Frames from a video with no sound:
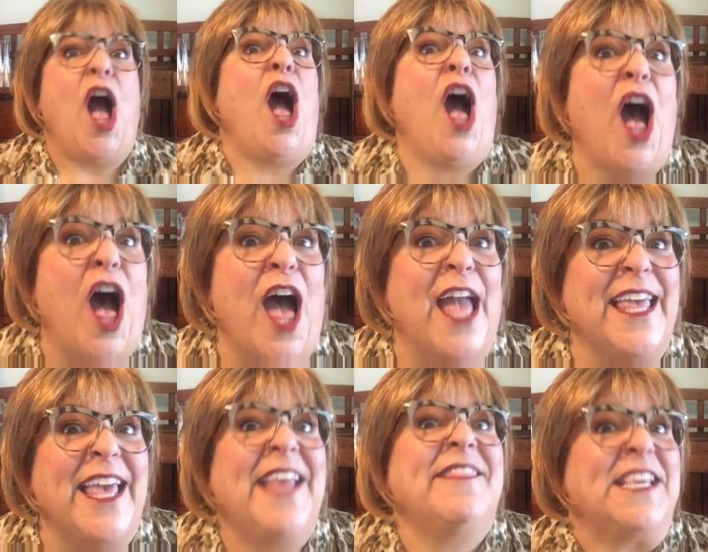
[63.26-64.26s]
Hi,
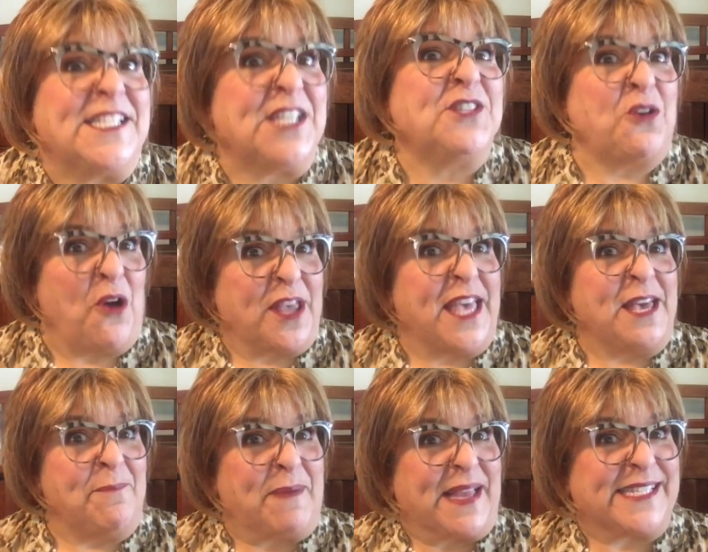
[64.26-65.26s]
this is Cookie
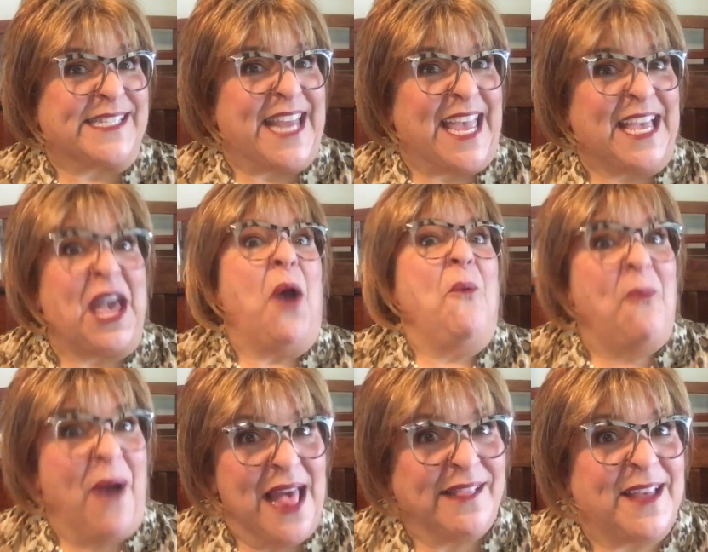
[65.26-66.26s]
Kibbitznik.
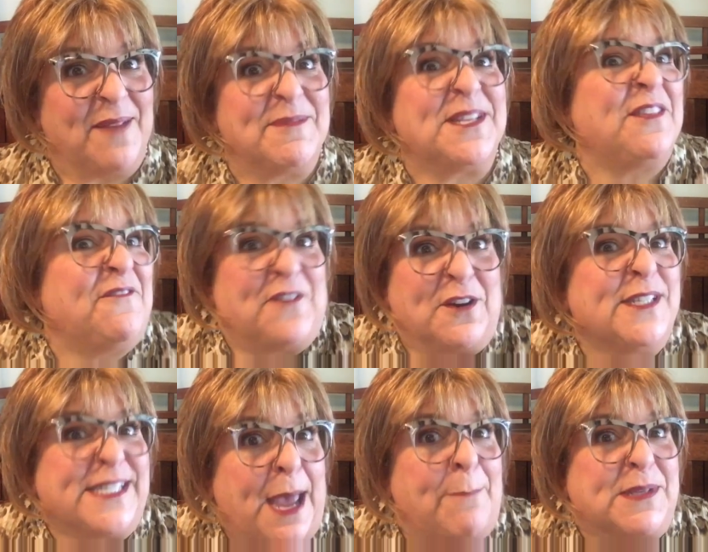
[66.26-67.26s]
Welcome to the
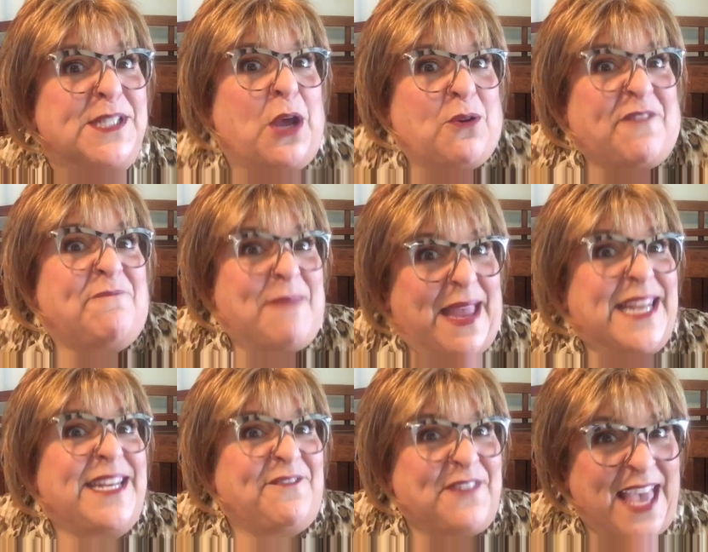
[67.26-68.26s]
first episode of
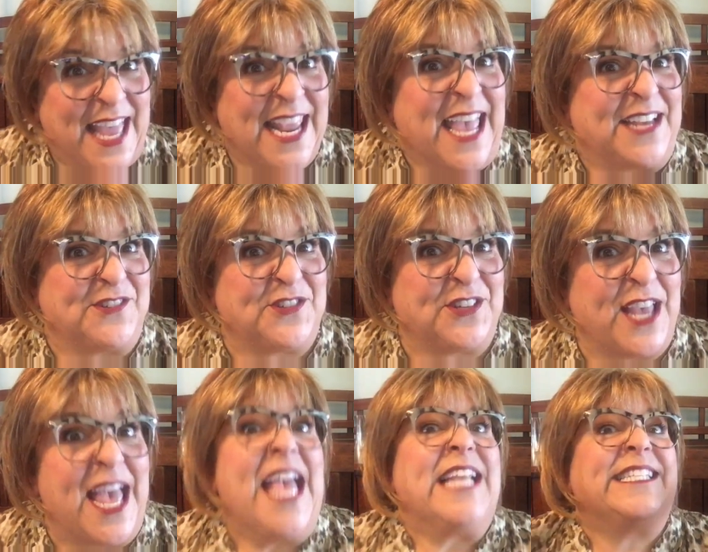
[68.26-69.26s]
Minute of Yiddish.
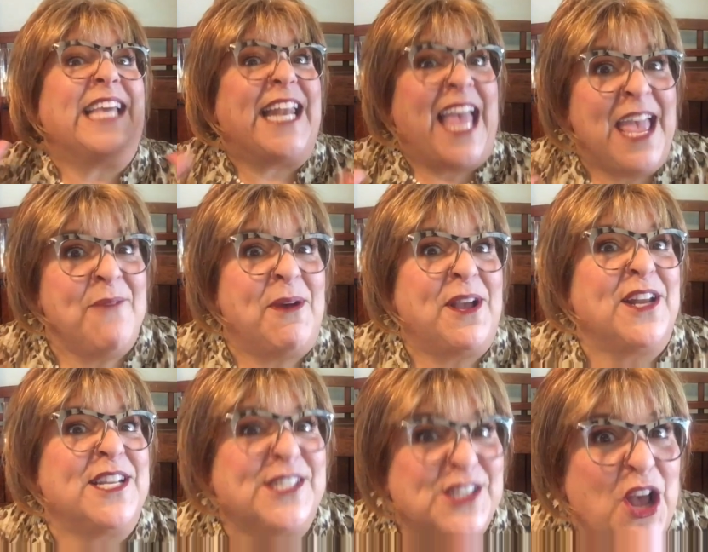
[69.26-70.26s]
Today we're going
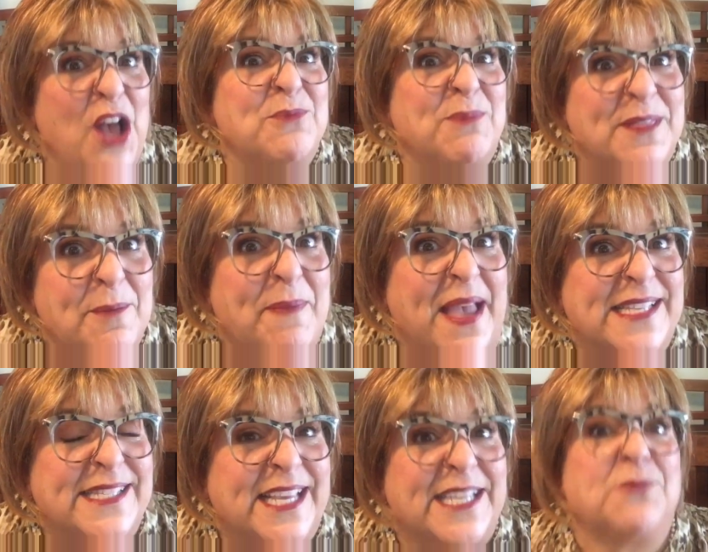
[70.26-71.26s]
to start with the
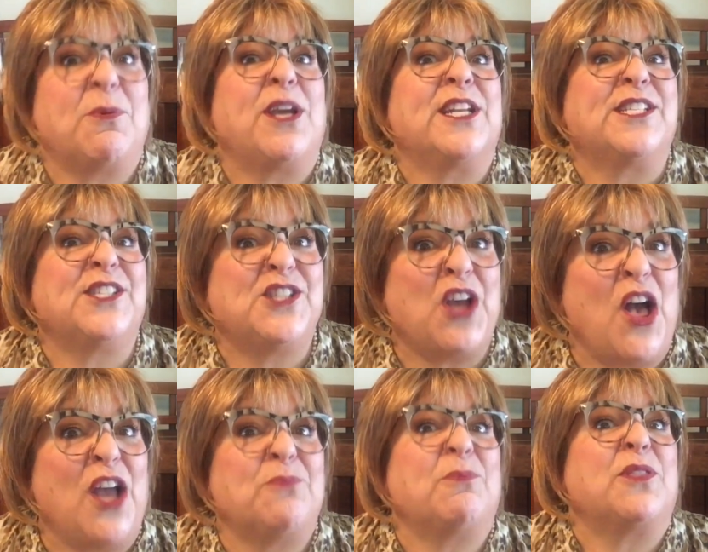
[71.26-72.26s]
basics. We're going to
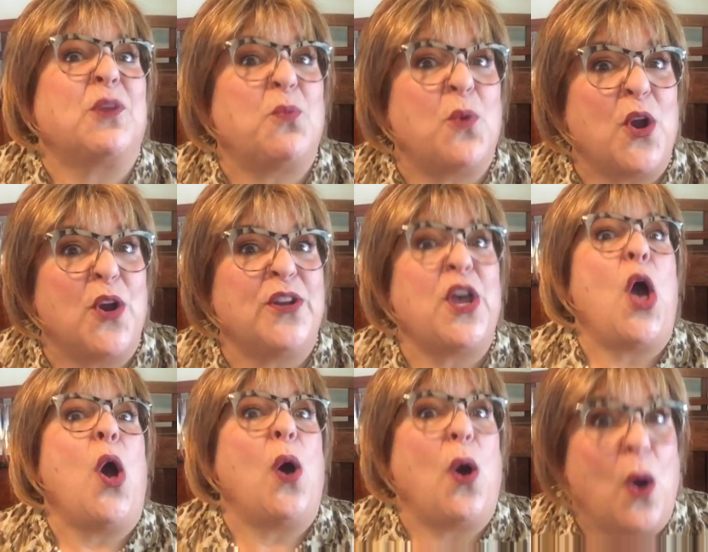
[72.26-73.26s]
start with the word
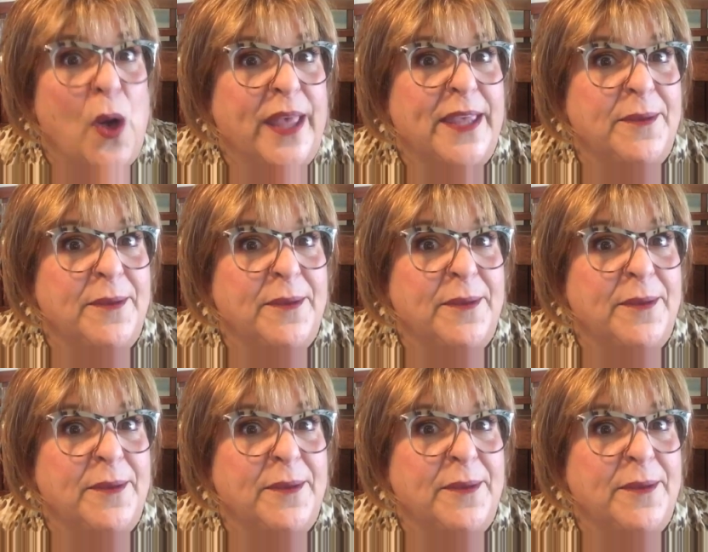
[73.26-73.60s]
oy.